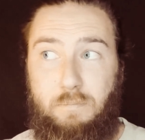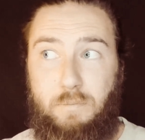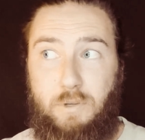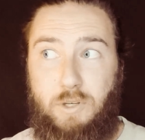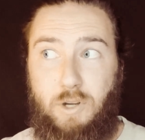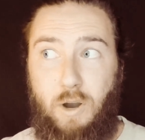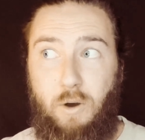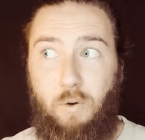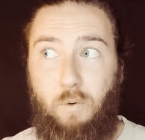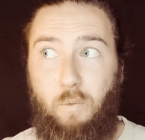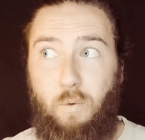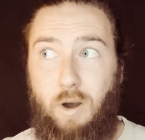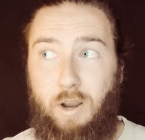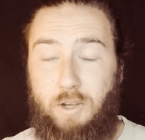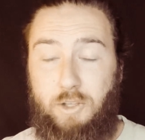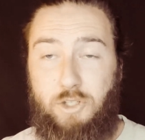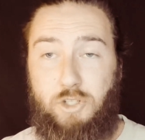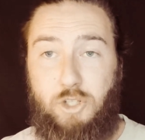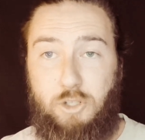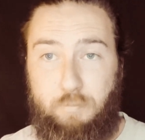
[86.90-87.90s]
don't want
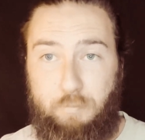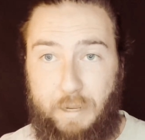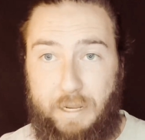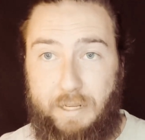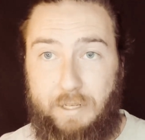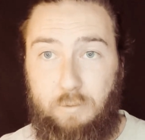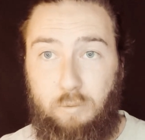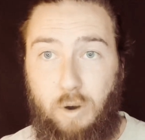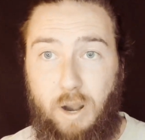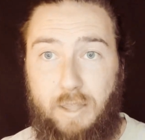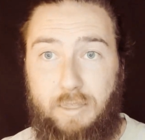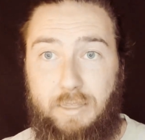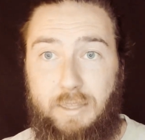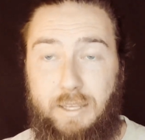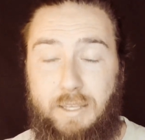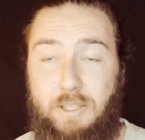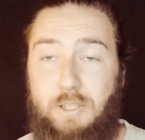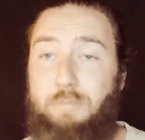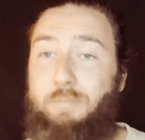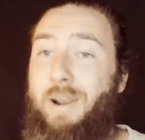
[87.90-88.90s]
to speed run
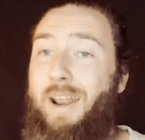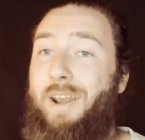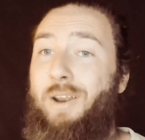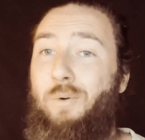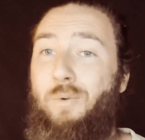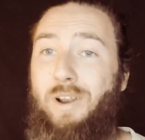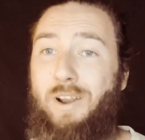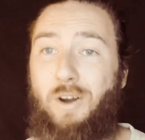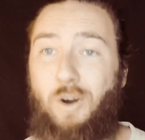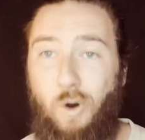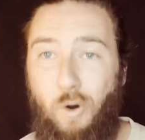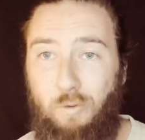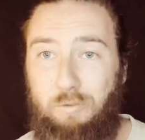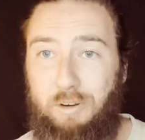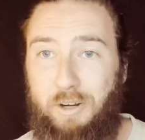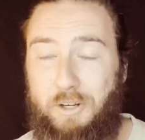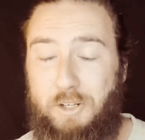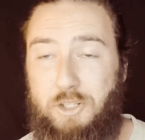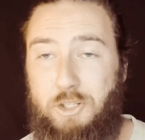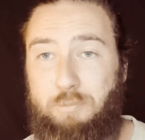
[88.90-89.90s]
this, but I don't want to
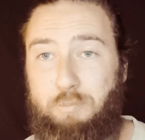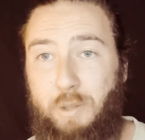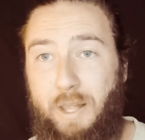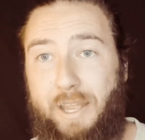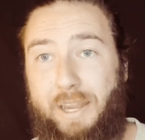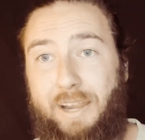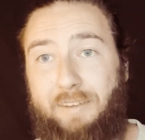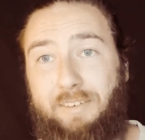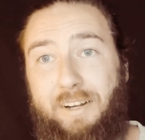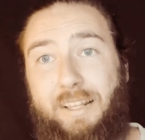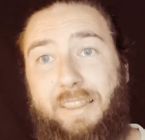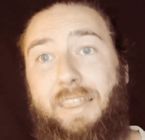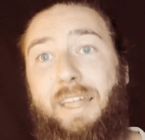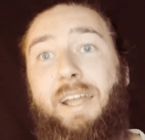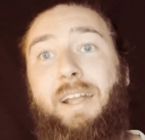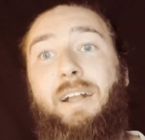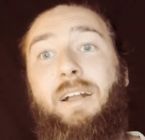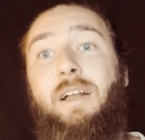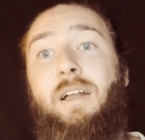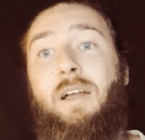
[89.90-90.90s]
over explain
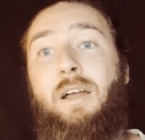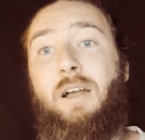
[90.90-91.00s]
everything.